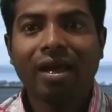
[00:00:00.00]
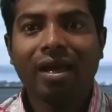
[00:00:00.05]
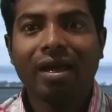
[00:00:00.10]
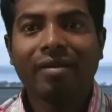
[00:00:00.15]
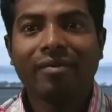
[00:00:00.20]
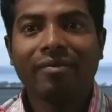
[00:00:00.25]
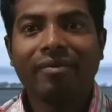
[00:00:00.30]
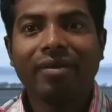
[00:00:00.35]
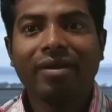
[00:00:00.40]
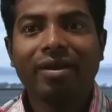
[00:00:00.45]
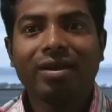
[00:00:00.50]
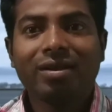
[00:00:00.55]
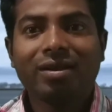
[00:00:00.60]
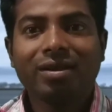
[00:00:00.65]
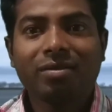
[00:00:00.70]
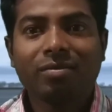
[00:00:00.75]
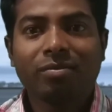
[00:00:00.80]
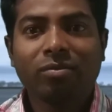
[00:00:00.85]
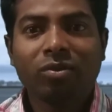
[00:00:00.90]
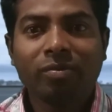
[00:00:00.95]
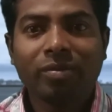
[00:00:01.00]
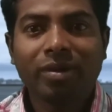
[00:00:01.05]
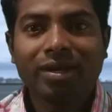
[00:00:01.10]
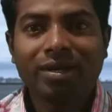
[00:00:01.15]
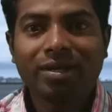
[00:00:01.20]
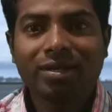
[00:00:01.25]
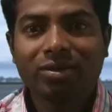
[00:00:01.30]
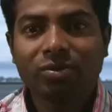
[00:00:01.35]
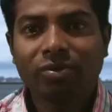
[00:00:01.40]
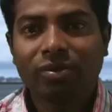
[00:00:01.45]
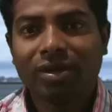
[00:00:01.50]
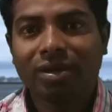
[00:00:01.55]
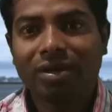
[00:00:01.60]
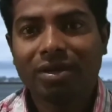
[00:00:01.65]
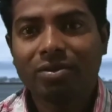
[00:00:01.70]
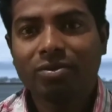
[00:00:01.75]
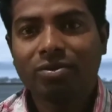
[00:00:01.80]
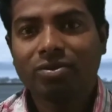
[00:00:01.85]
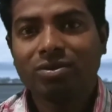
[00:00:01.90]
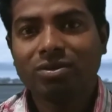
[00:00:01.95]
every moment we
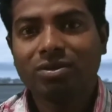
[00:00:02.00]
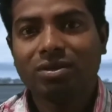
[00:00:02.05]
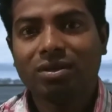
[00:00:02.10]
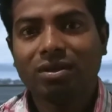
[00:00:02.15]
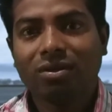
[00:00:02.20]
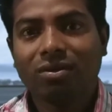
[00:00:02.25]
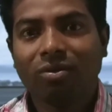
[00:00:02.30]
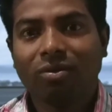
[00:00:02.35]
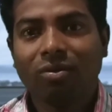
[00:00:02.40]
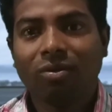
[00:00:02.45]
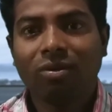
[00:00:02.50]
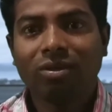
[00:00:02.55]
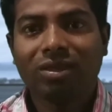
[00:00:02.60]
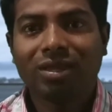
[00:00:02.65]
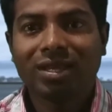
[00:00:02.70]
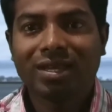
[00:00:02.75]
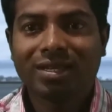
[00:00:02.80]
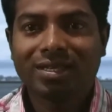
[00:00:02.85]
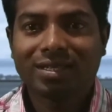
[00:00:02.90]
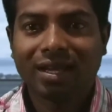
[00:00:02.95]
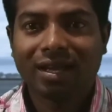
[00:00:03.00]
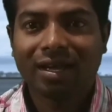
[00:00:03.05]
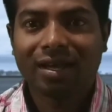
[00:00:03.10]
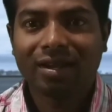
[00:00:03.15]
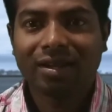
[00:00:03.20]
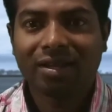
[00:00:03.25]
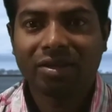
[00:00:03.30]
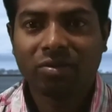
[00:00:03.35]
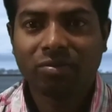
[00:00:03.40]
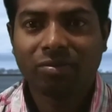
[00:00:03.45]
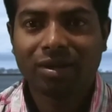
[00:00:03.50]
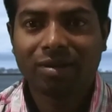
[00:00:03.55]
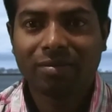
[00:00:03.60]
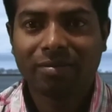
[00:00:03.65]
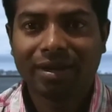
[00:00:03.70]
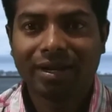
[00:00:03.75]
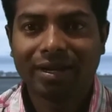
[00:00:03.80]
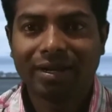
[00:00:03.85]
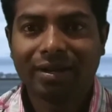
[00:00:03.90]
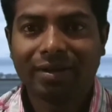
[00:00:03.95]
use, all things are human
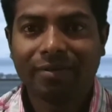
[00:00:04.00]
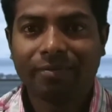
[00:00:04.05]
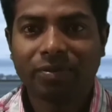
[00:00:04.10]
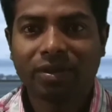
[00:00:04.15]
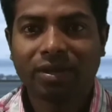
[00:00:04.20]
made.